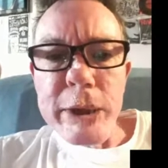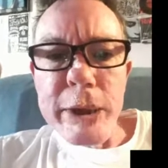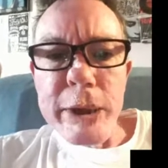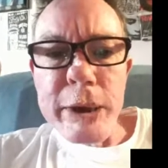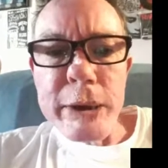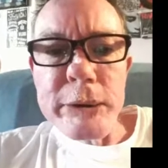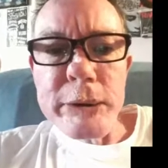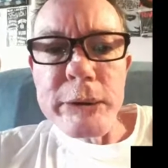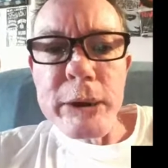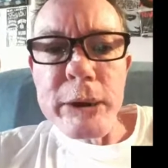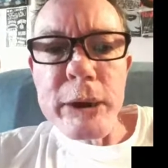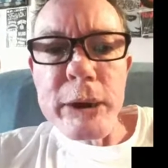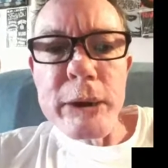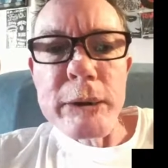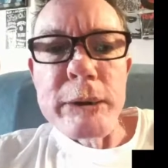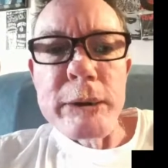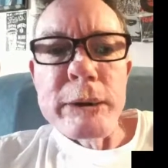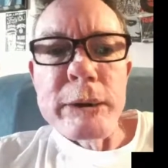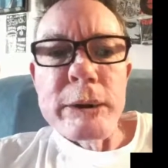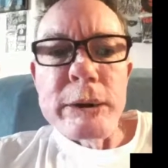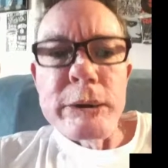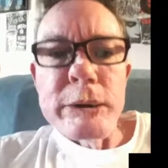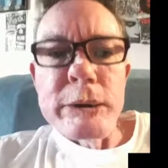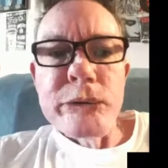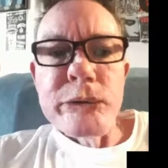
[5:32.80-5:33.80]
and
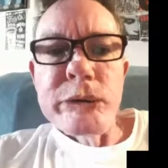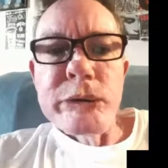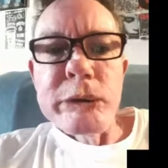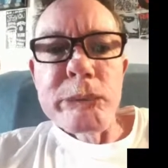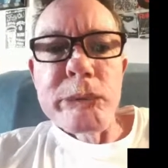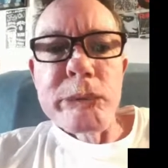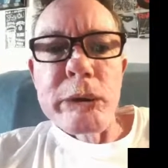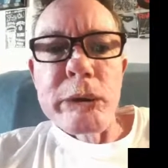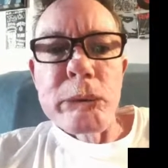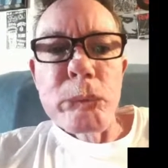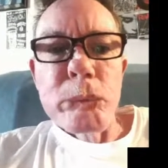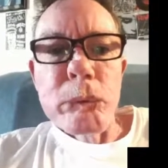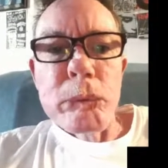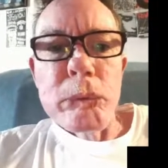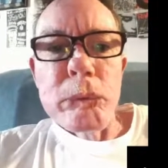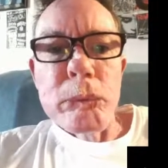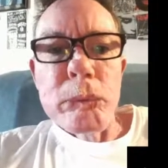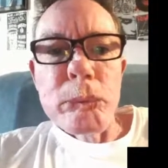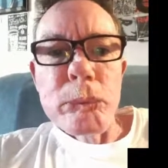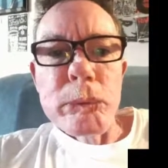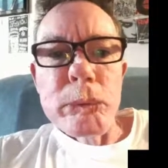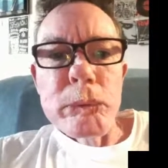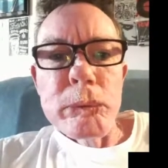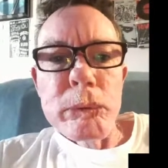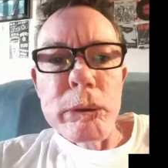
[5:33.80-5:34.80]
seems like
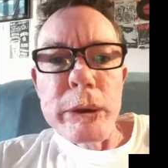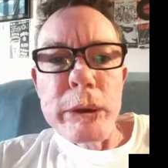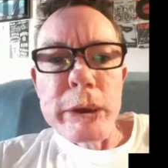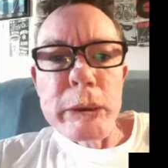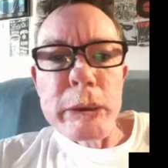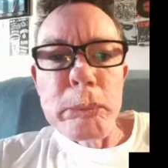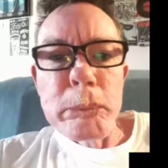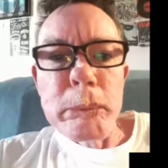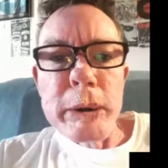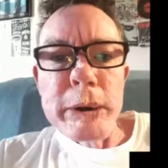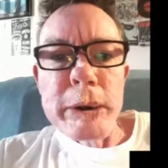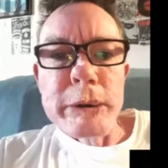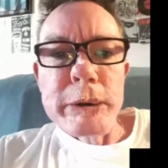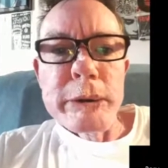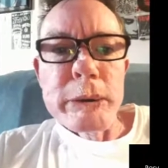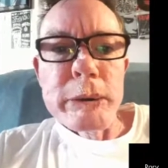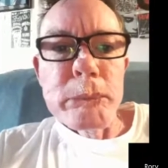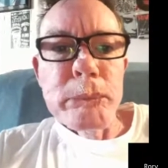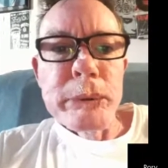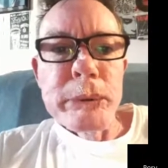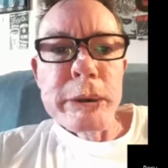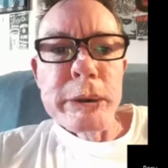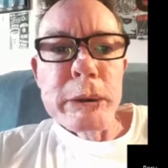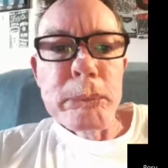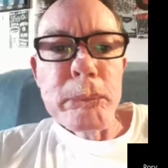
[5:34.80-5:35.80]
we're
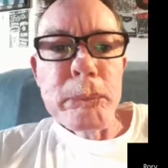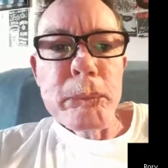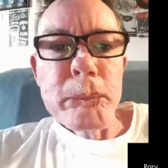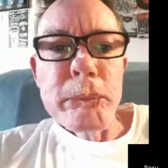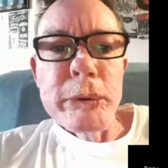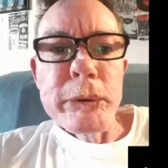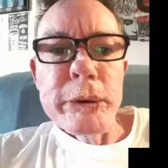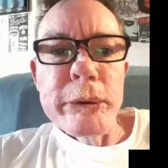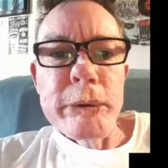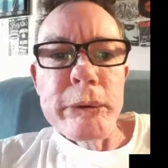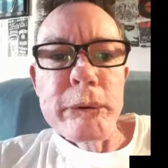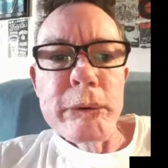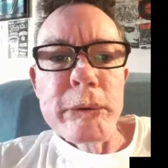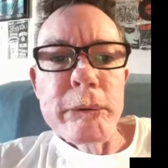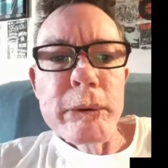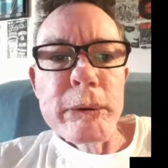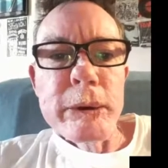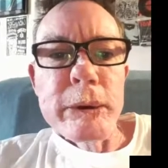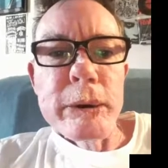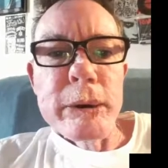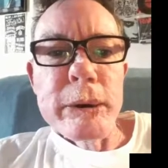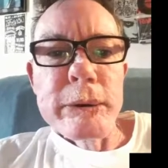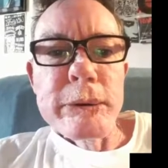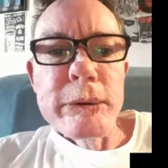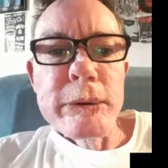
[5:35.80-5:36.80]
like-minded people
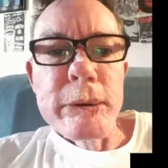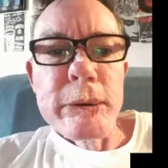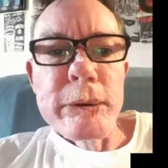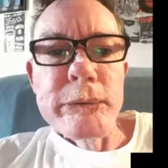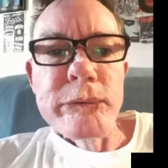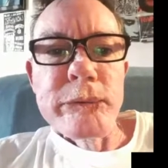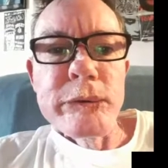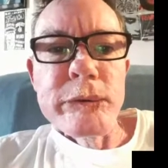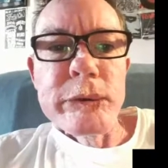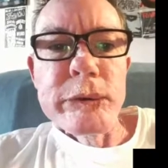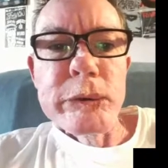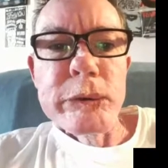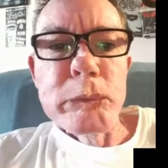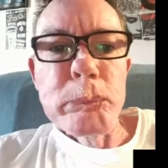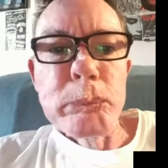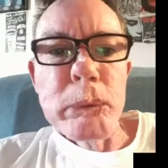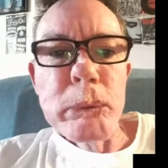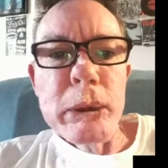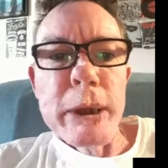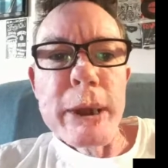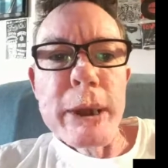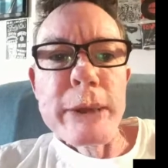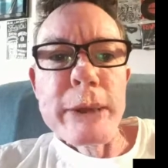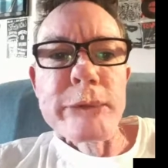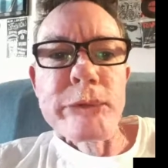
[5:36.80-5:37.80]
here. I see these
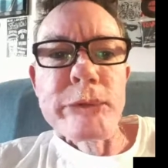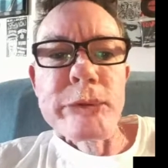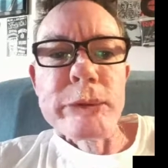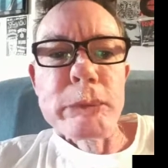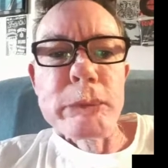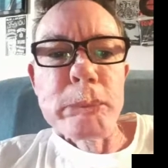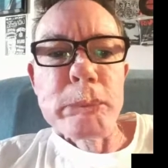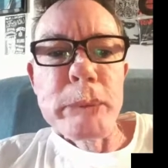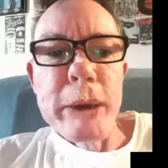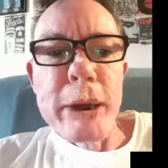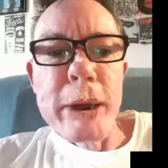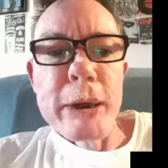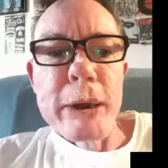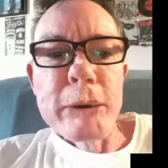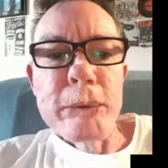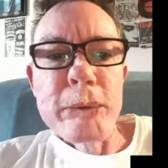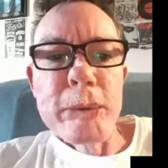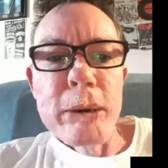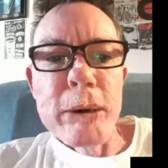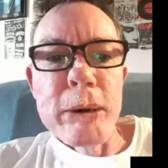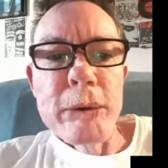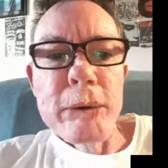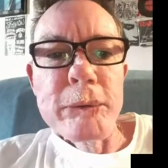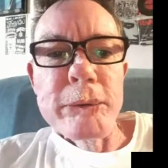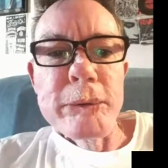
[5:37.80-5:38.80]
plants in the
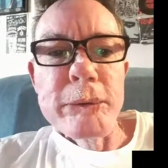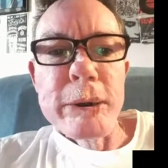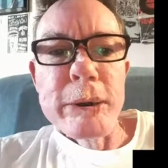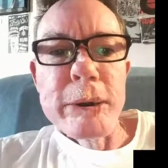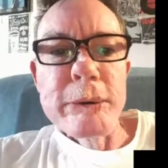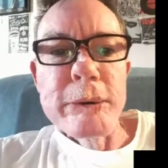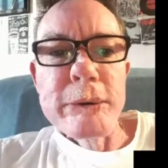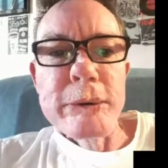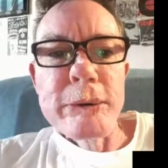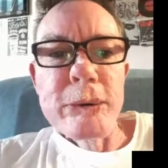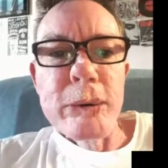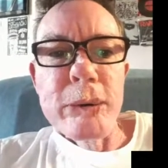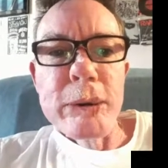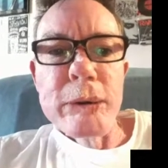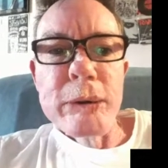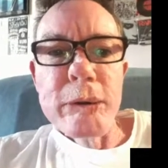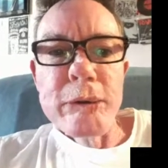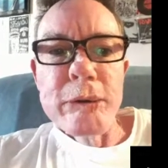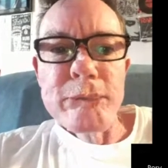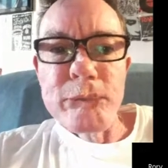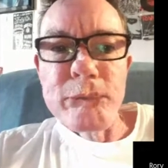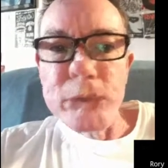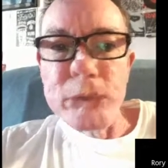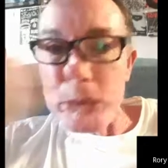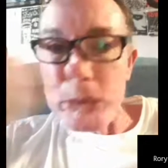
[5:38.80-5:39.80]
background. I
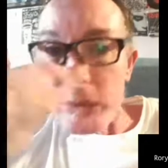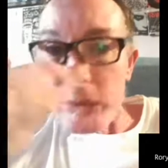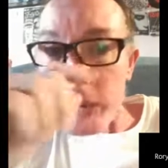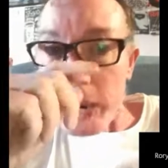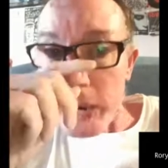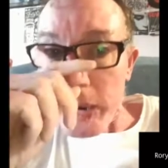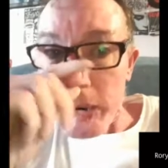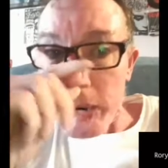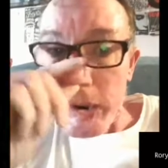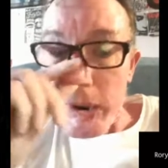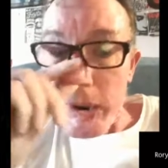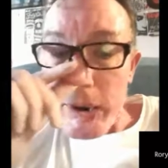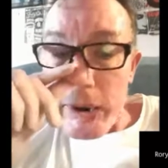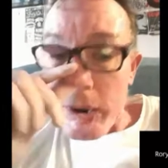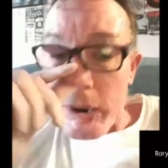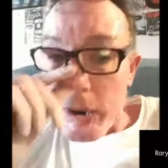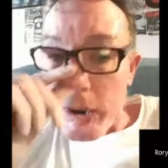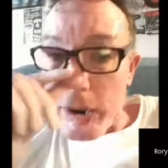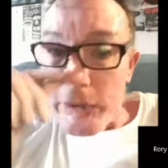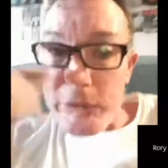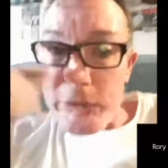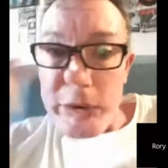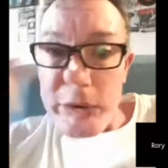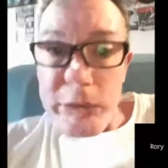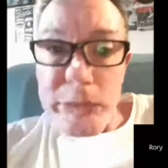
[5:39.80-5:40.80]
love doing that.
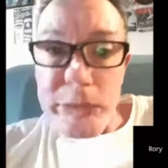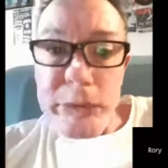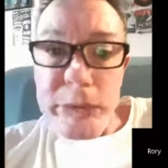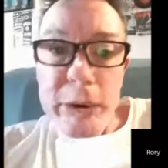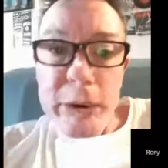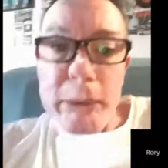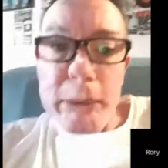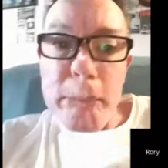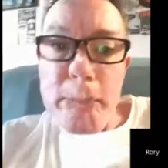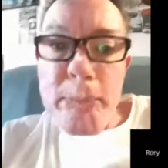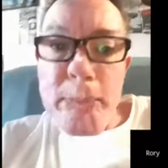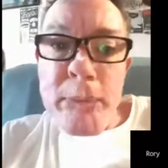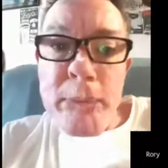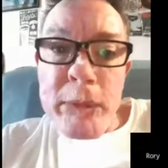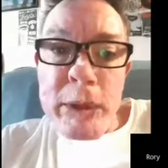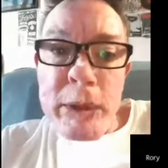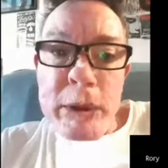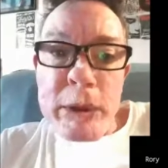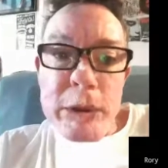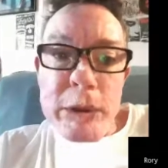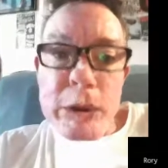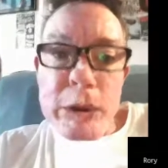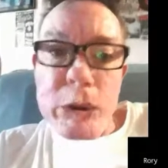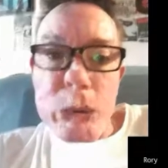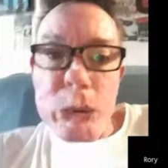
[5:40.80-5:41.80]
I did a
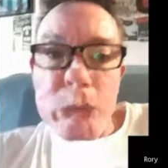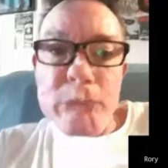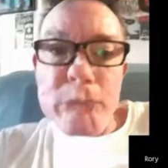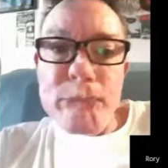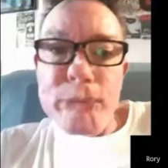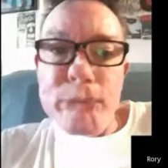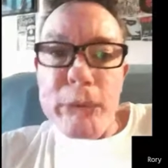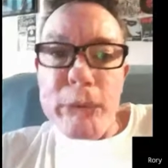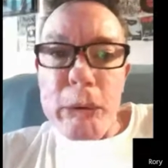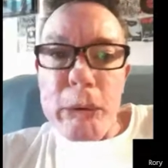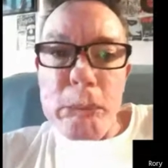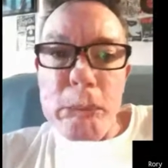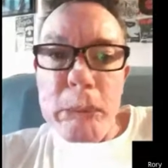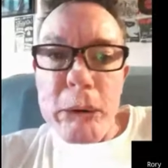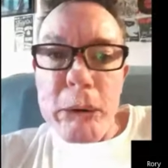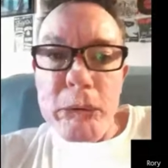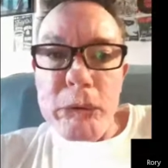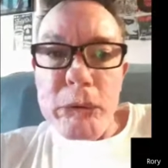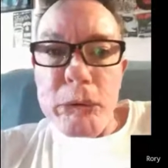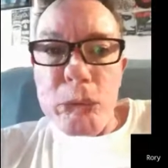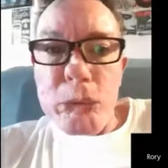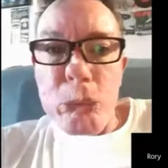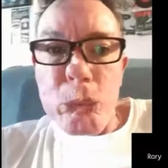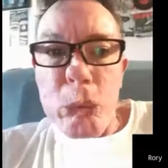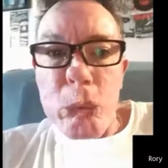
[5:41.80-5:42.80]
fair amount
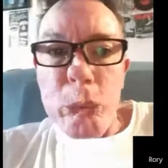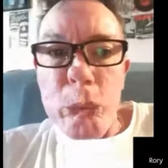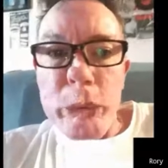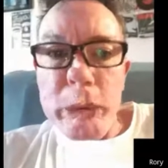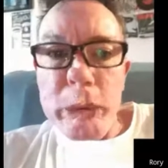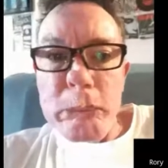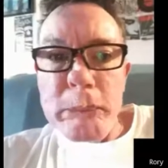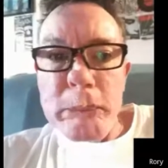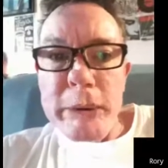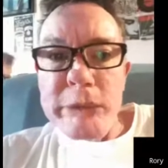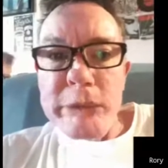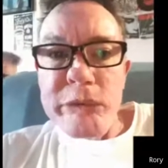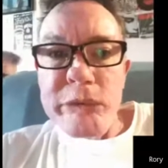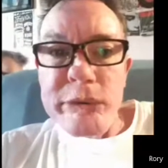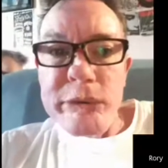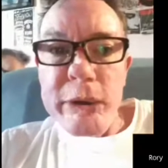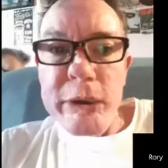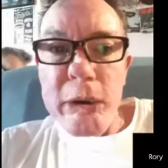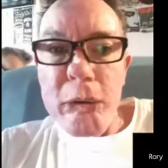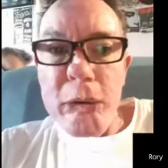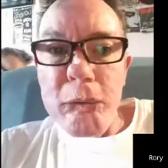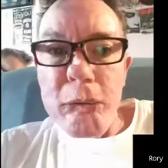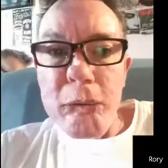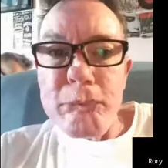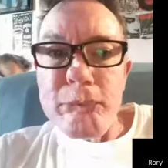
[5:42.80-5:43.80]
of growing
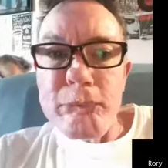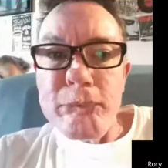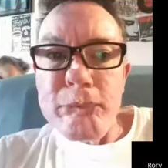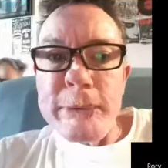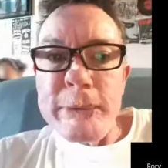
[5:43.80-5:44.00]
myself,